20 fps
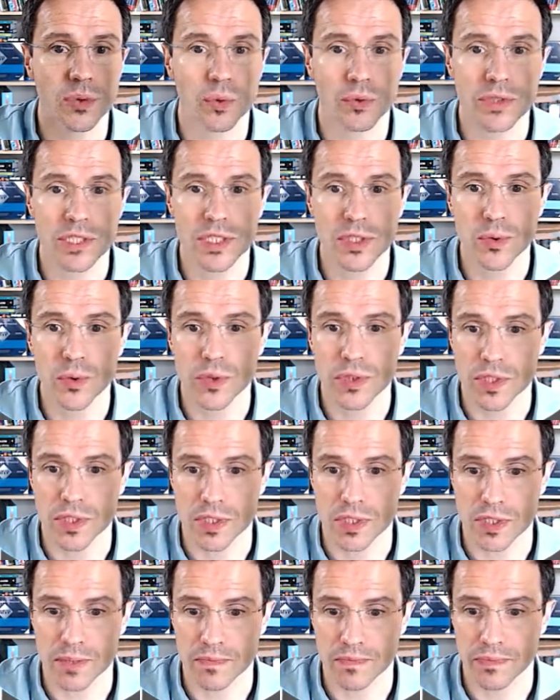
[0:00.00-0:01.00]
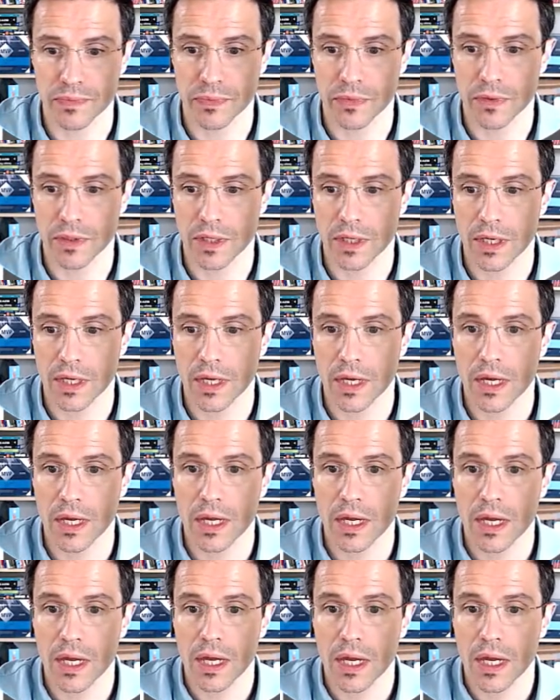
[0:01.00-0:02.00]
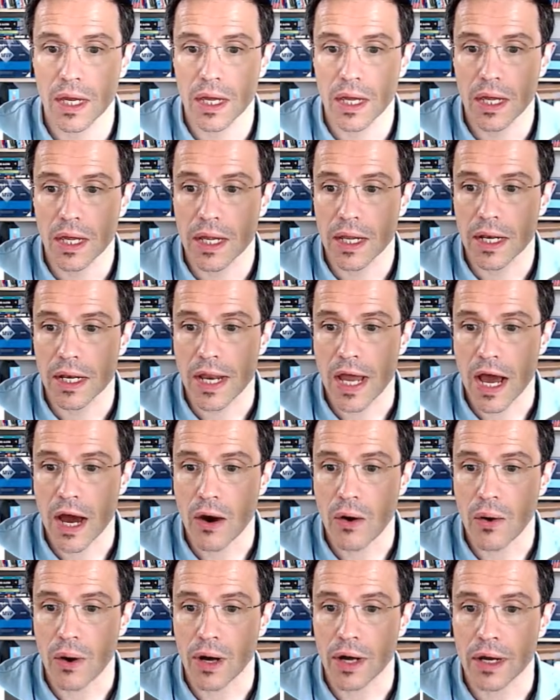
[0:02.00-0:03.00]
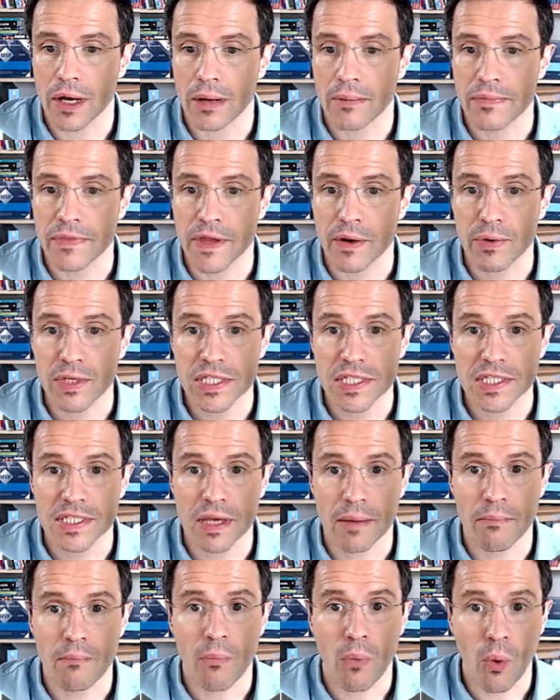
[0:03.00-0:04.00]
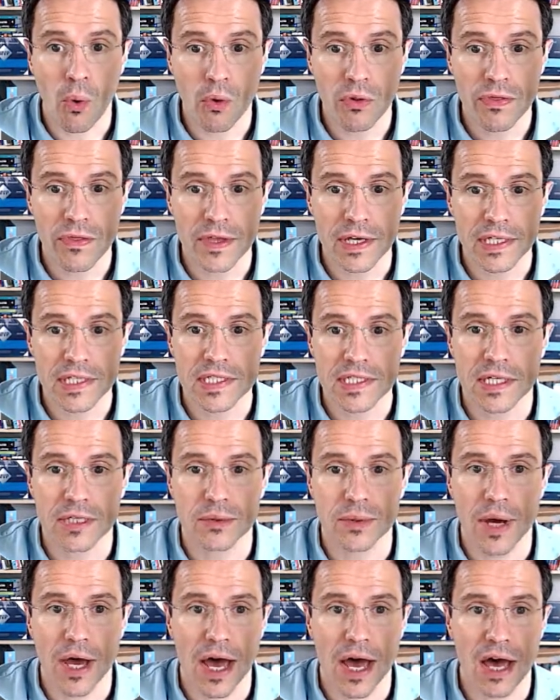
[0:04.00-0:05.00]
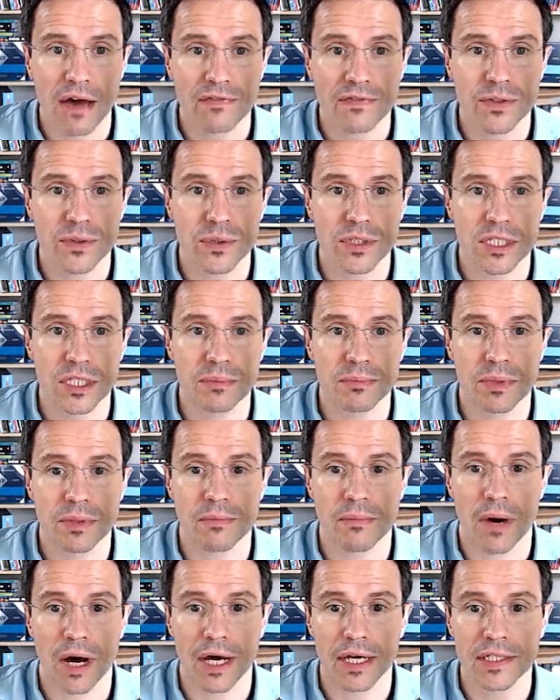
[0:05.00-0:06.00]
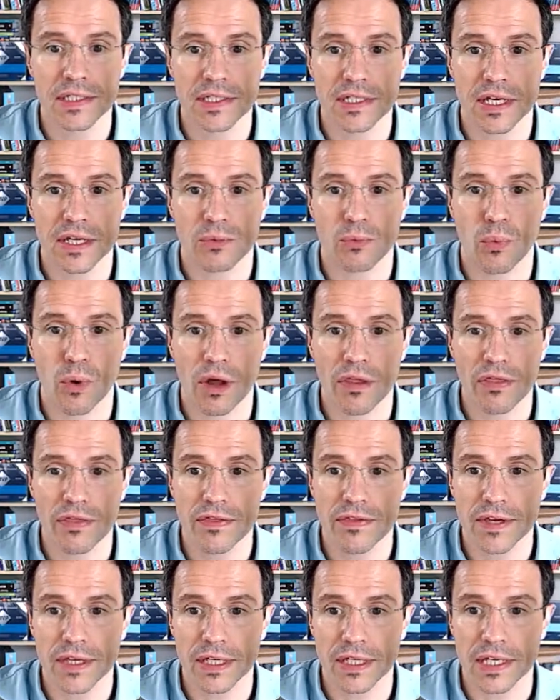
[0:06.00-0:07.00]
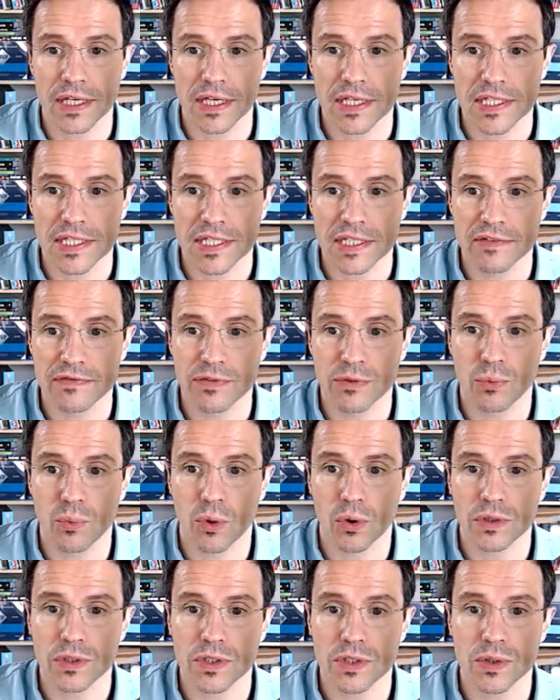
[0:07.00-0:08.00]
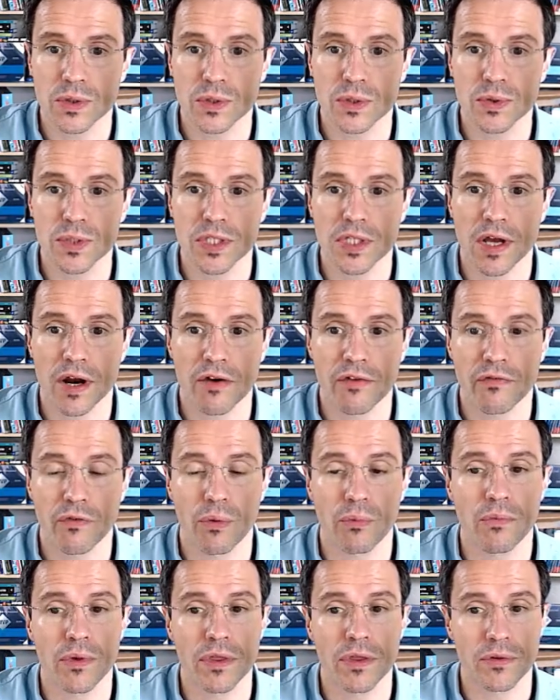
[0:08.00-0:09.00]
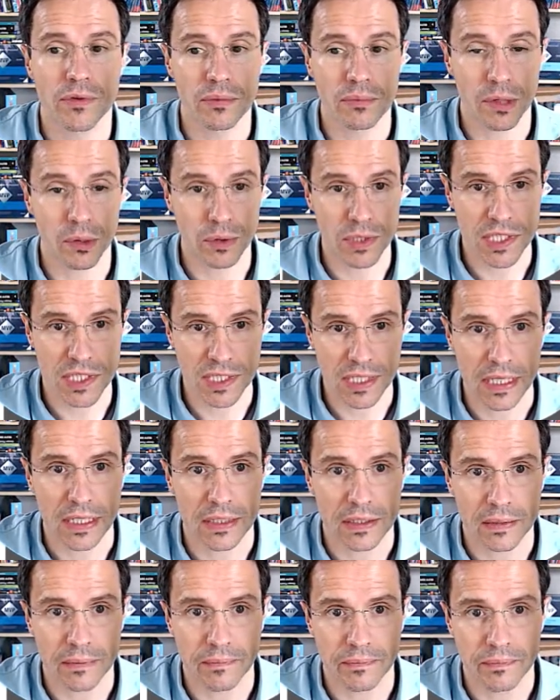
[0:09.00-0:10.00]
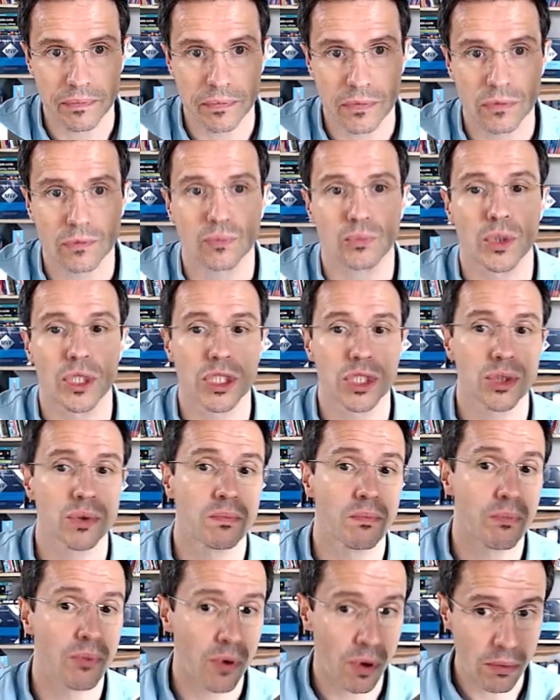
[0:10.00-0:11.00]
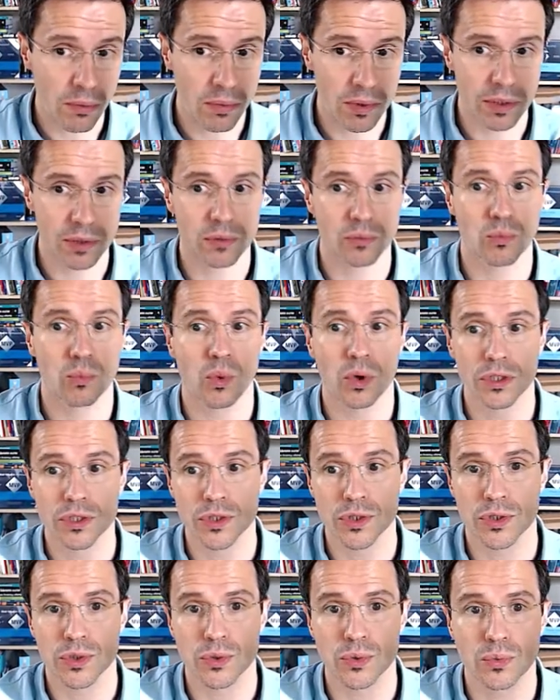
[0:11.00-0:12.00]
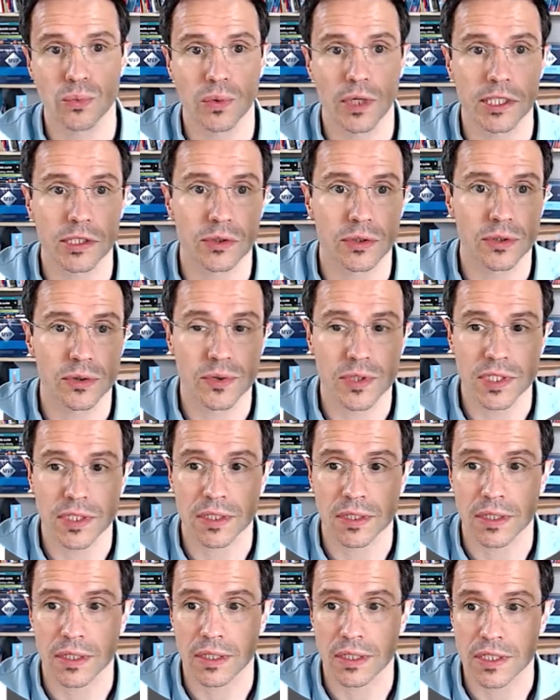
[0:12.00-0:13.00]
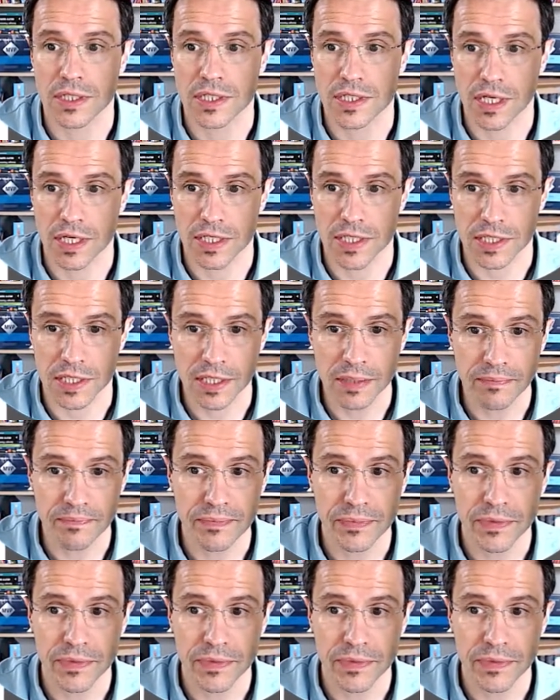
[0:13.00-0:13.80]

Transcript: resources. Now, there is some more things that you have to keep in mind. And one thing is if you want to use Terraform with a remote state, which you probably want to do when you're using CI/CD.